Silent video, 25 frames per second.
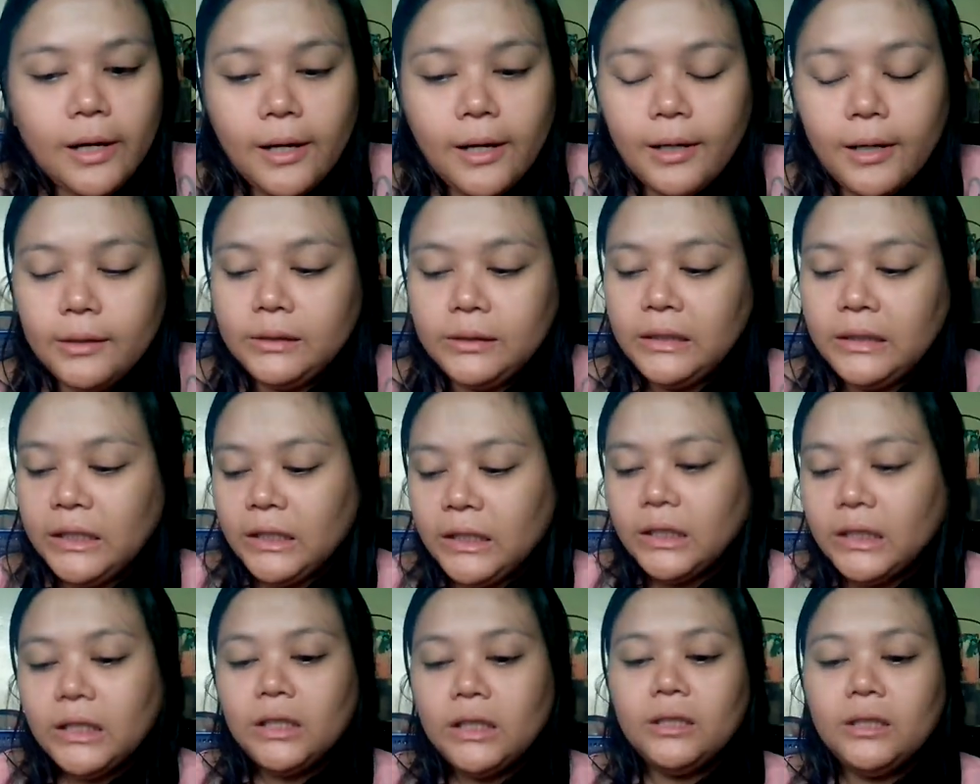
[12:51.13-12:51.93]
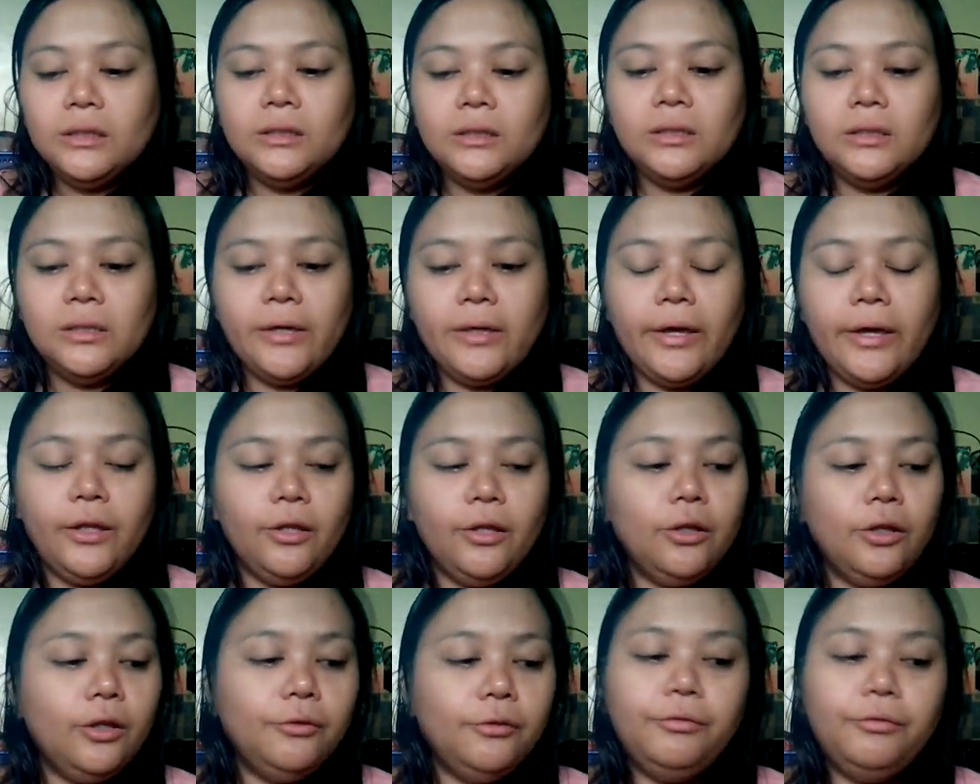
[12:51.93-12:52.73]
Knitting is
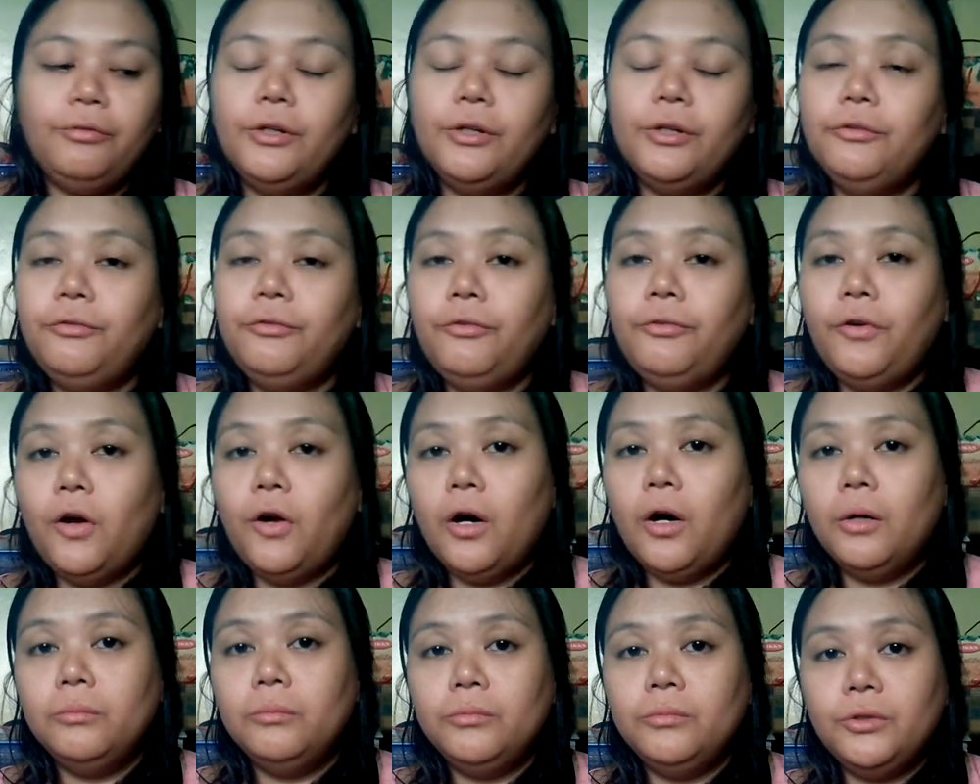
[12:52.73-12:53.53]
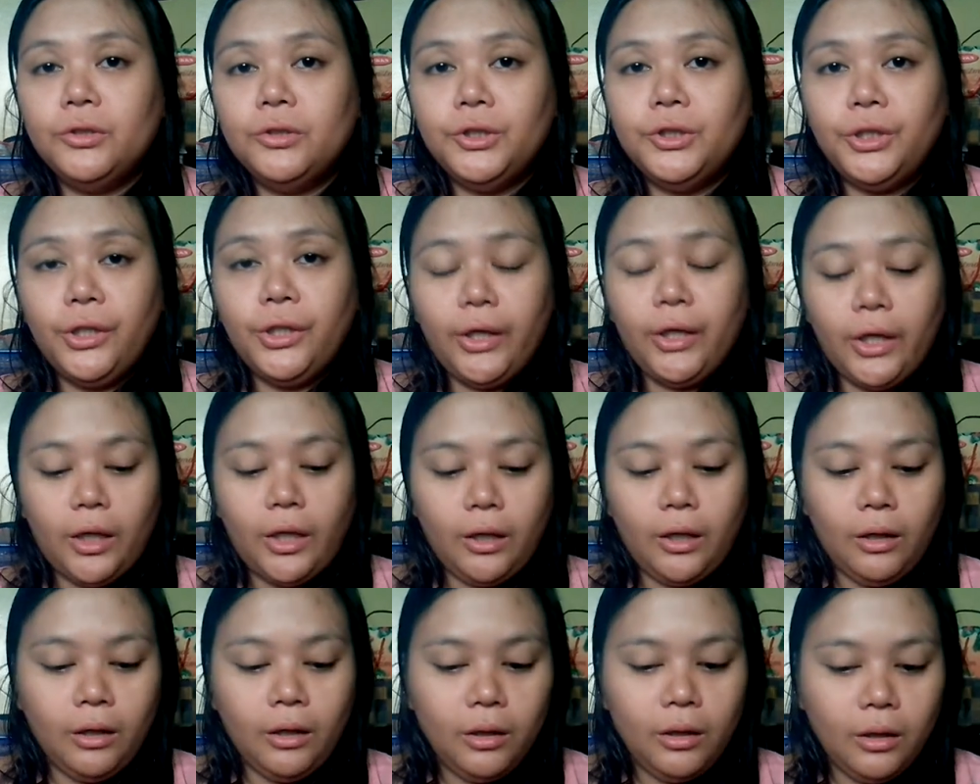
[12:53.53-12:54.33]
kind of different from
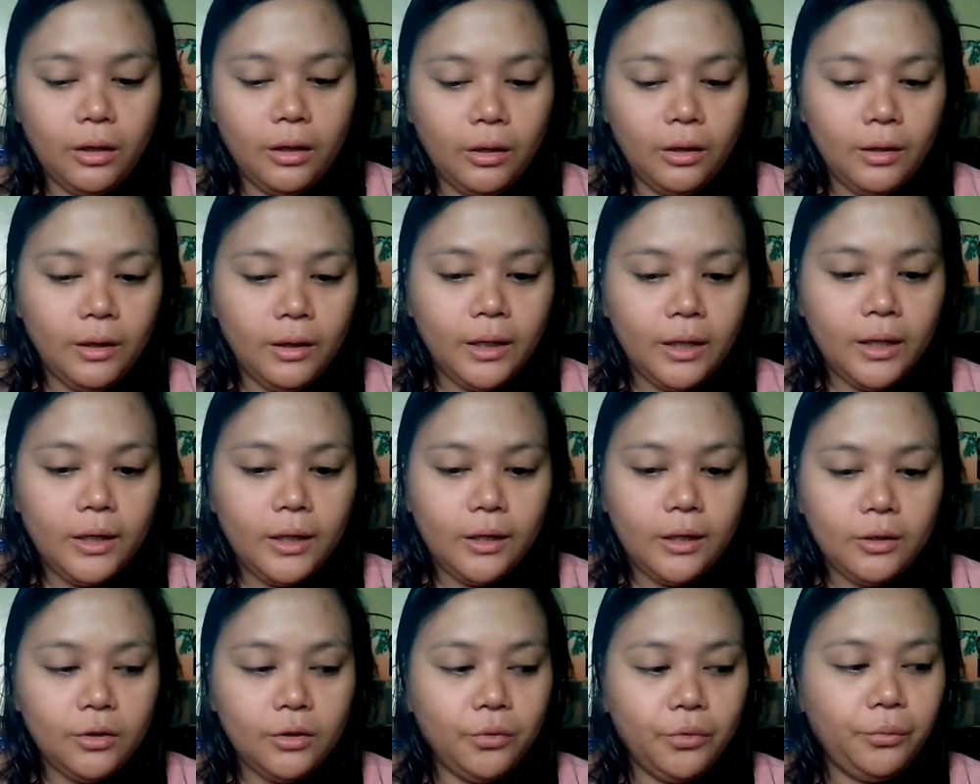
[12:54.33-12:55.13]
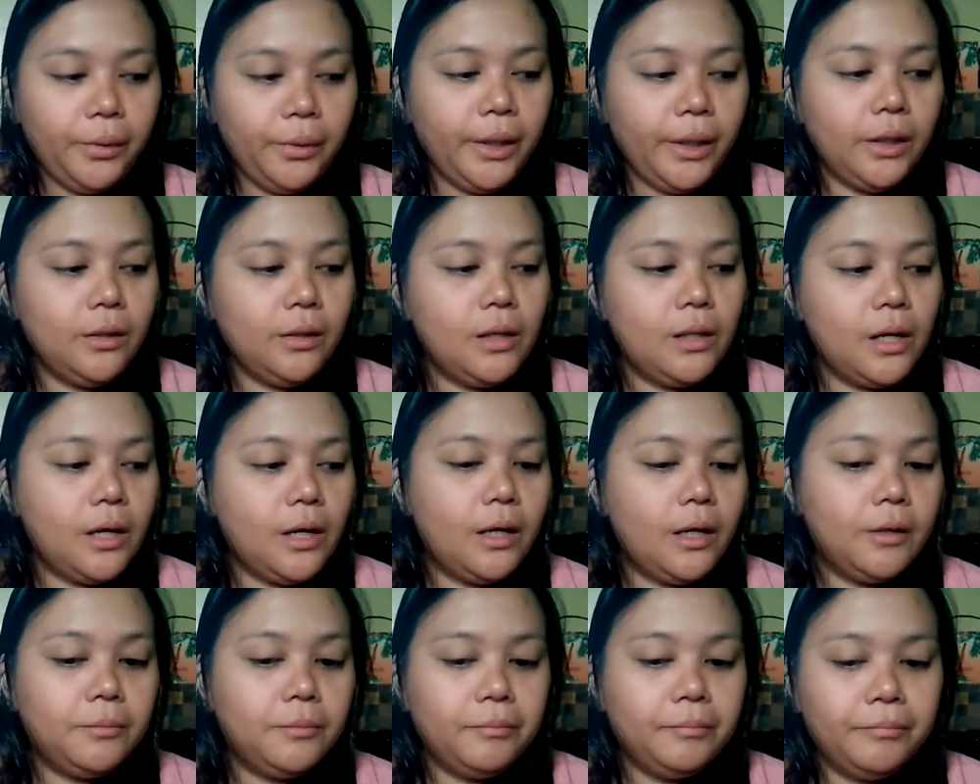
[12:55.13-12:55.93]
crochet in a way
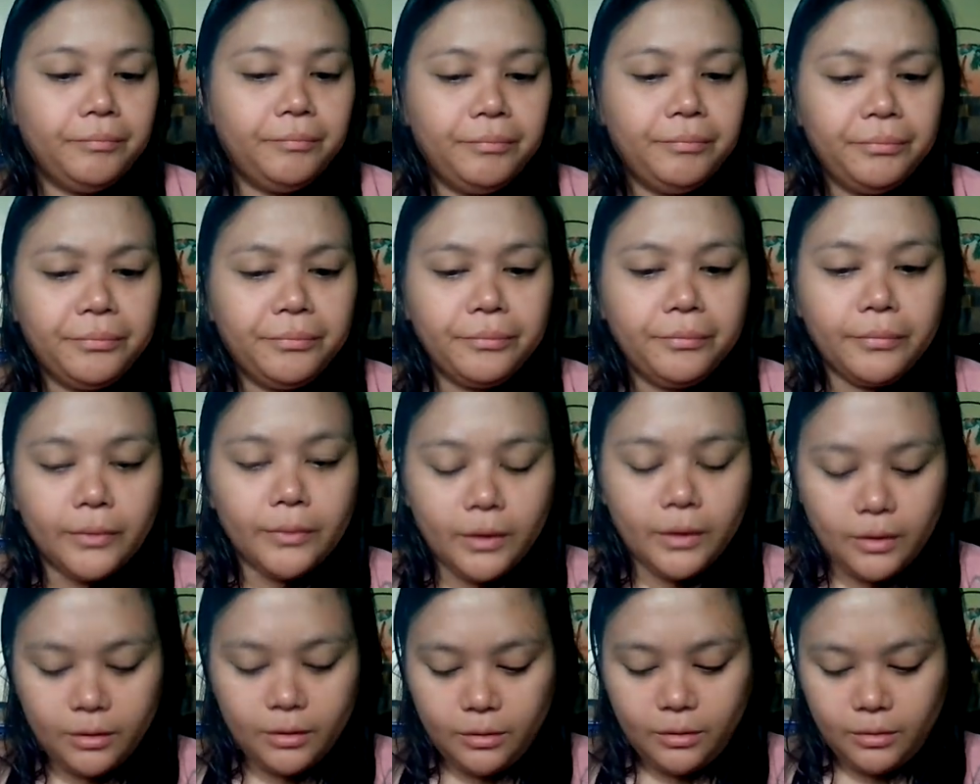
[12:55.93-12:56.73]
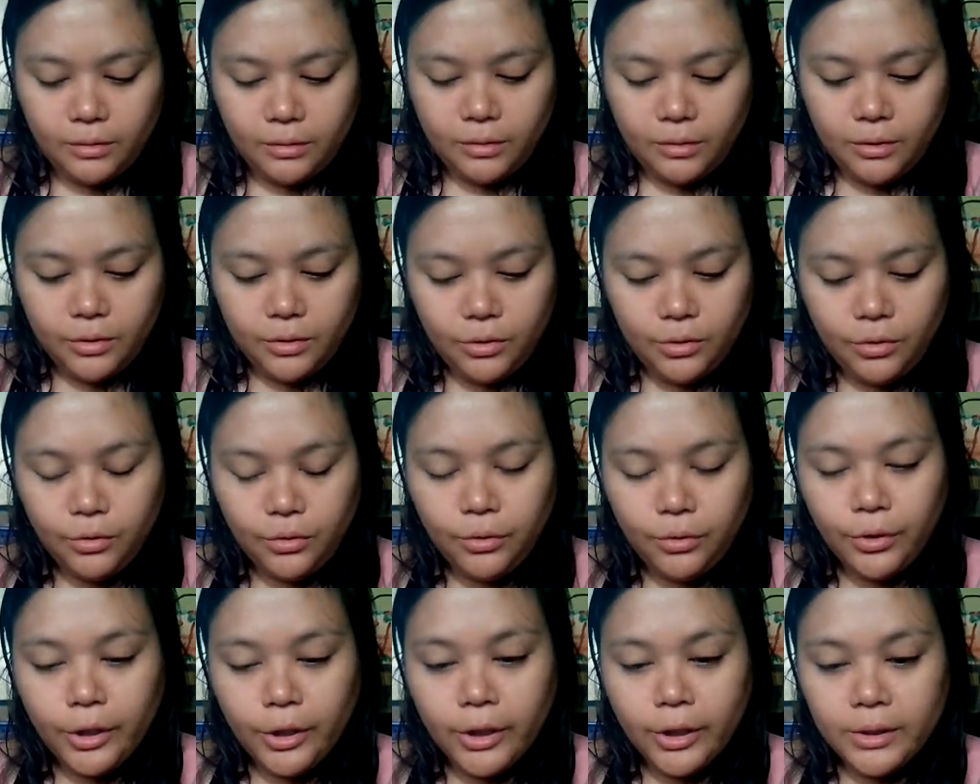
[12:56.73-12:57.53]
that
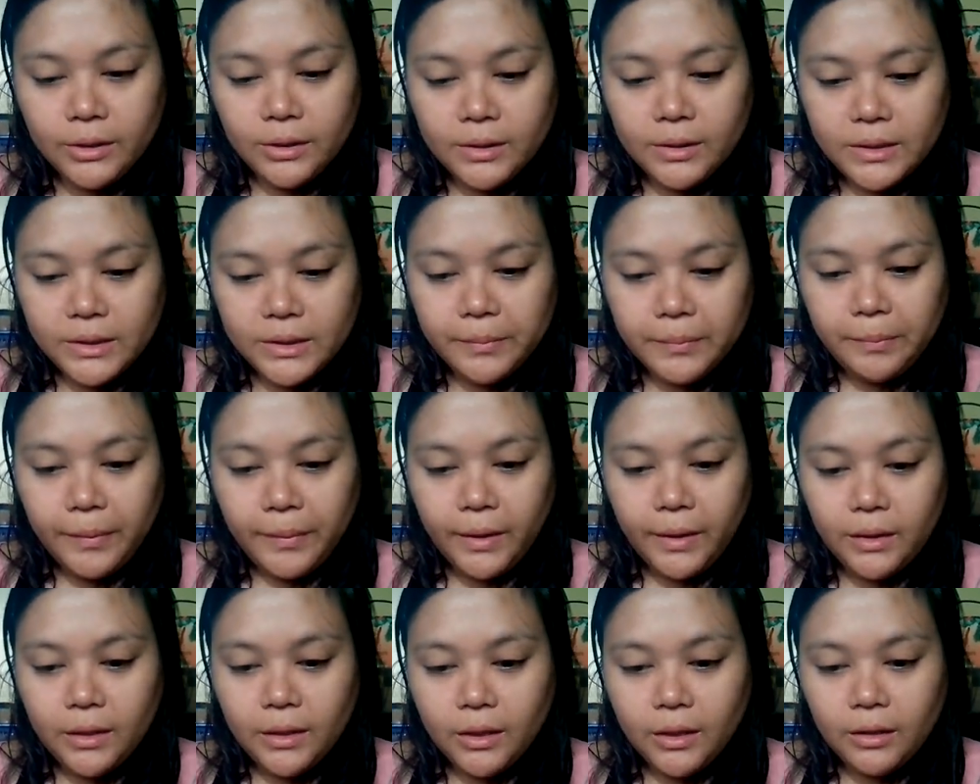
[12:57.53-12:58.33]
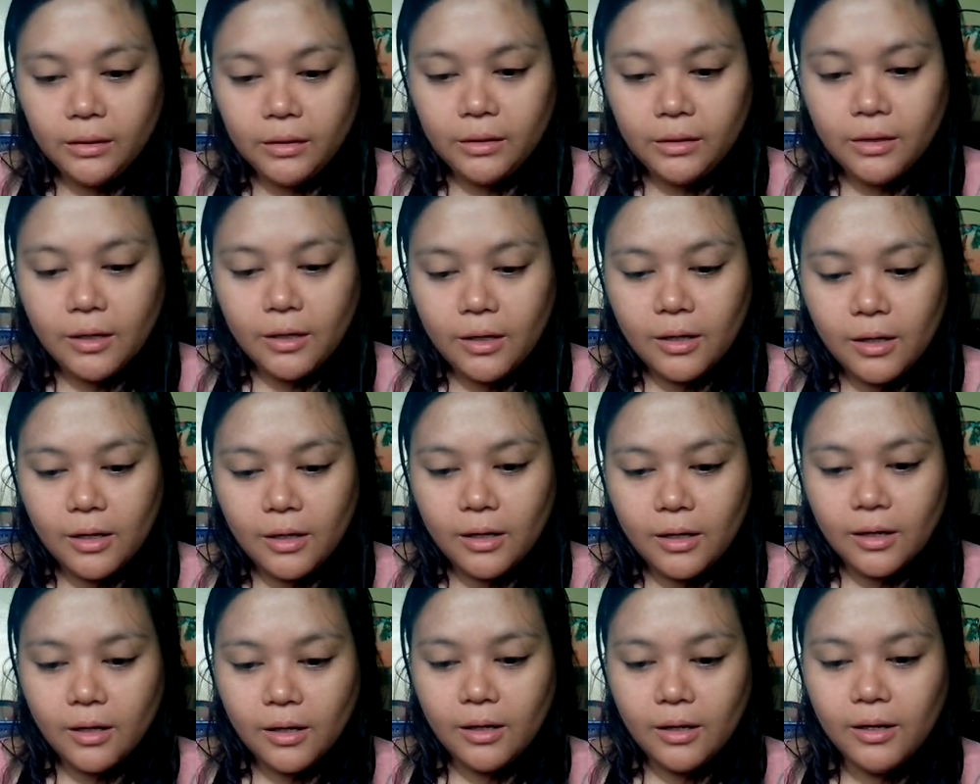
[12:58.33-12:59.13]
you're anticipating
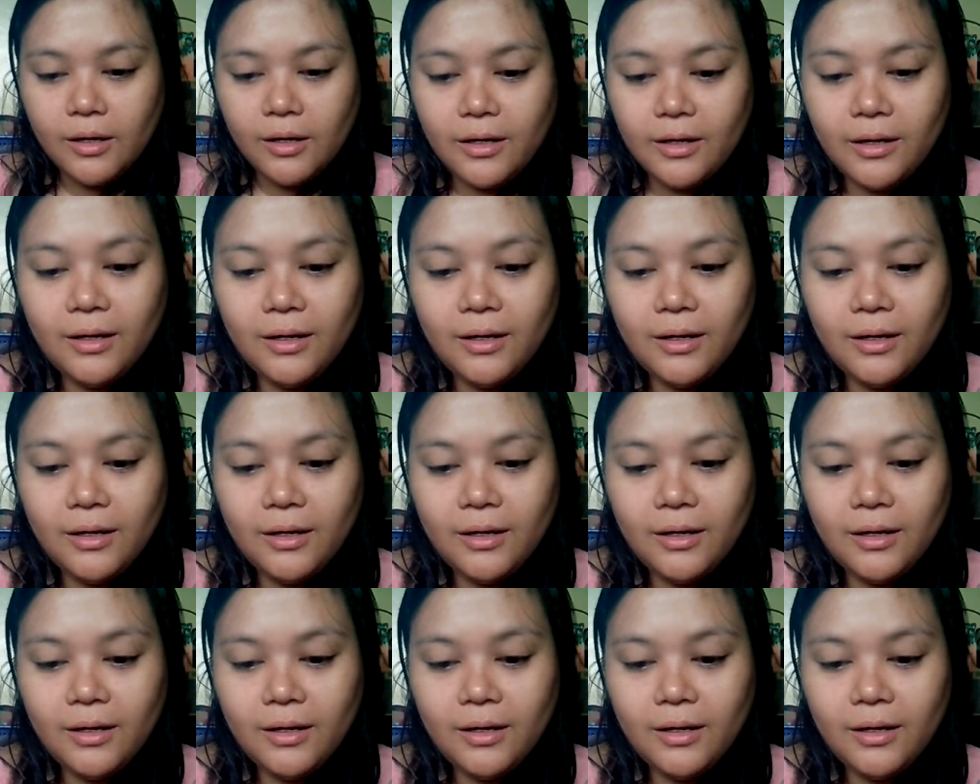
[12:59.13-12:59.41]
the